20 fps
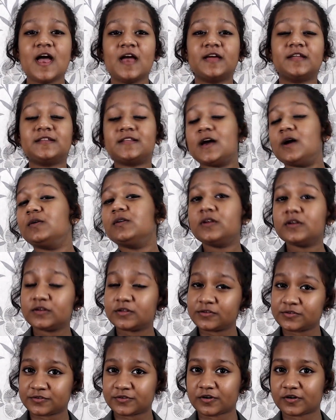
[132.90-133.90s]
Now let
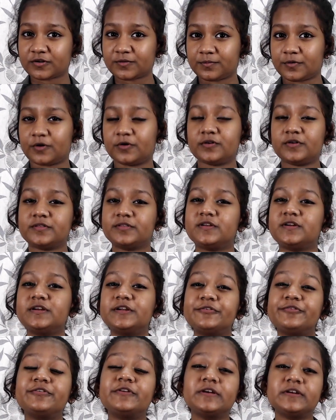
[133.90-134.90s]
us talk about the
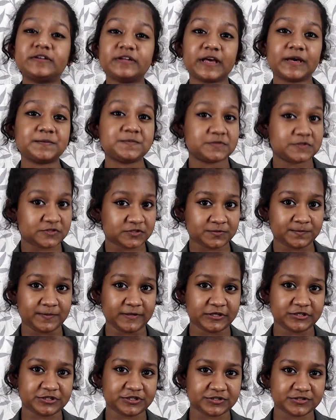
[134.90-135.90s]
different types of
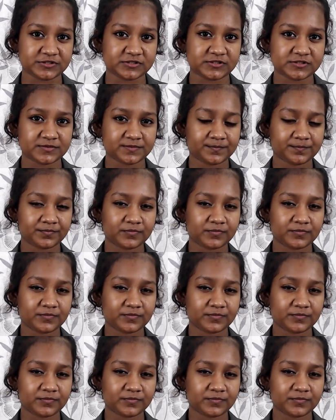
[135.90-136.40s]
speeches.